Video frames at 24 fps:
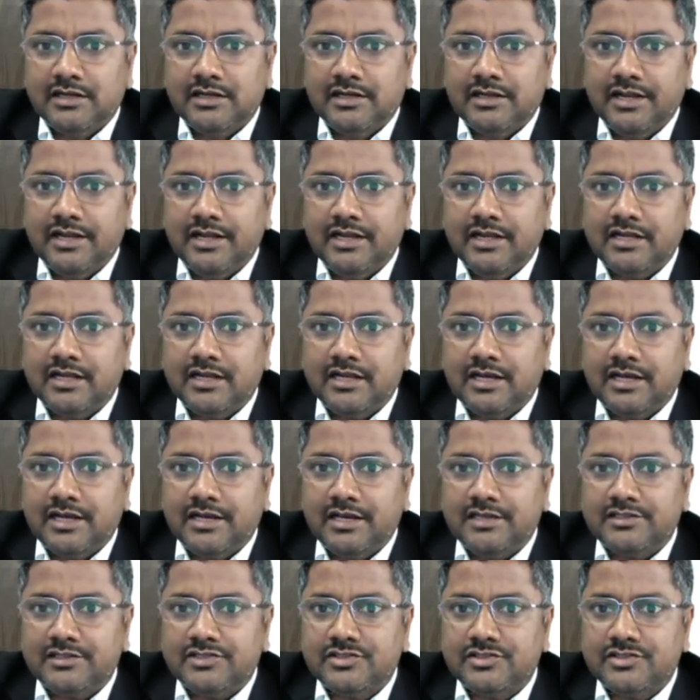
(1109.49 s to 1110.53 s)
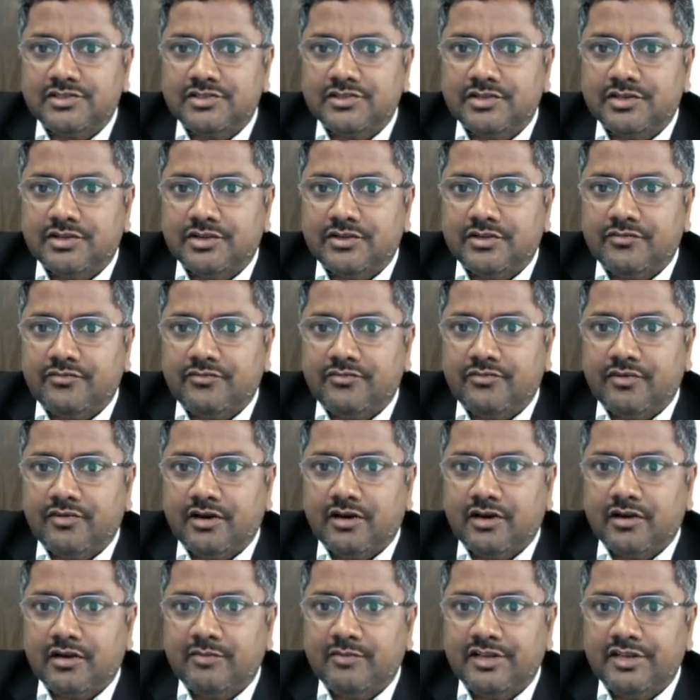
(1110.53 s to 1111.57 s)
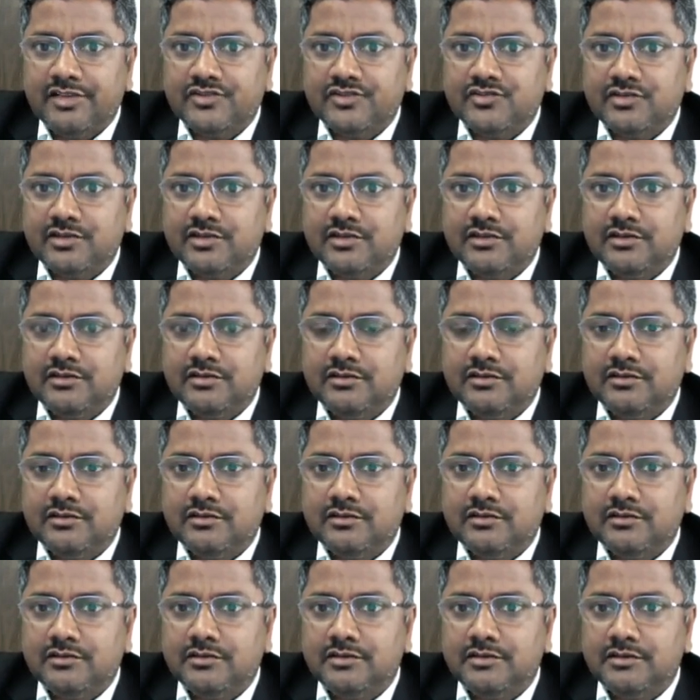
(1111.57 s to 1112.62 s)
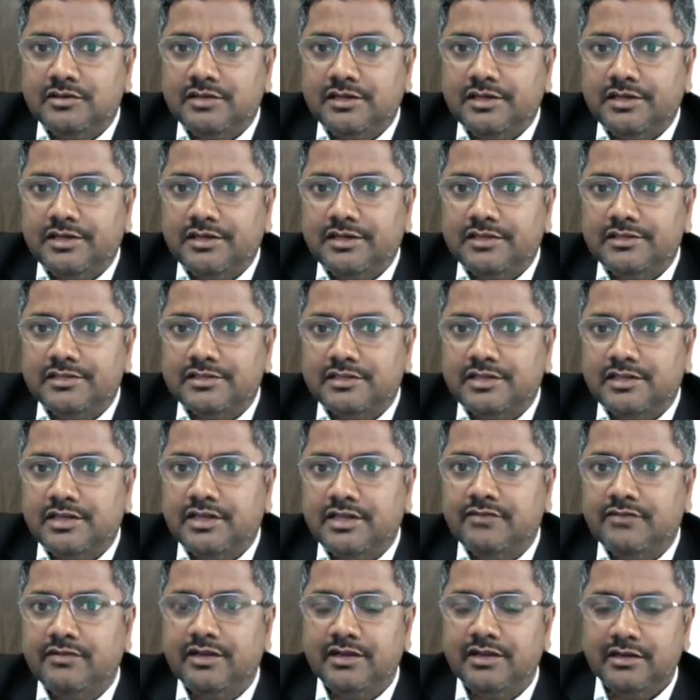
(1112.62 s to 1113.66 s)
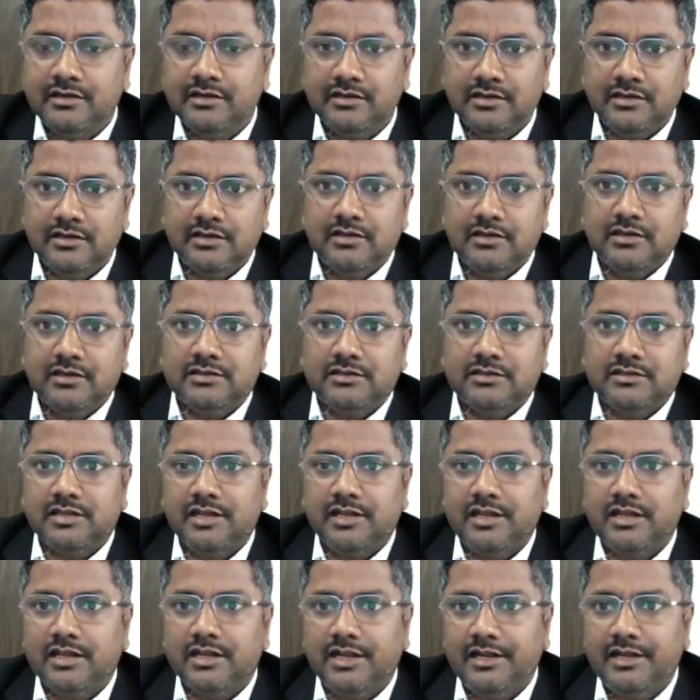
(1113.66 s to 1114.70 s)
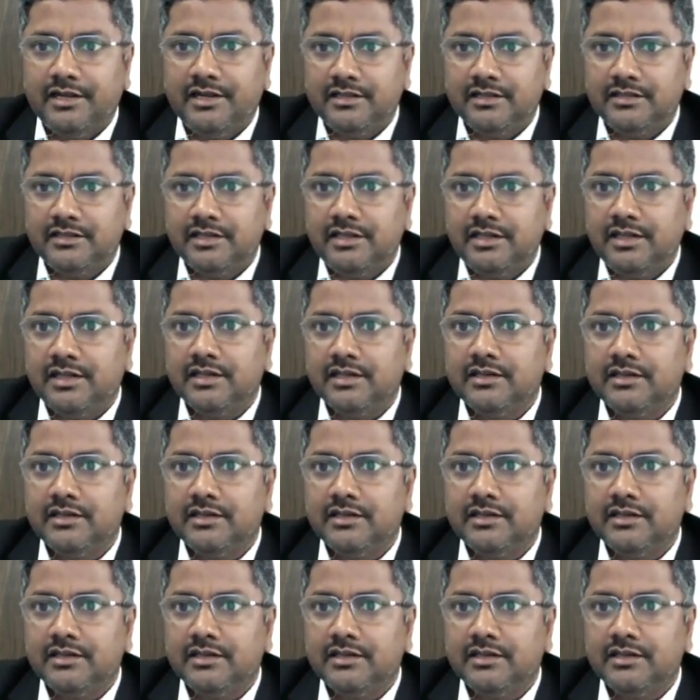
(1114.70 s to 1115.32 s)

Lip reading: Delta H formation, it is given 393.5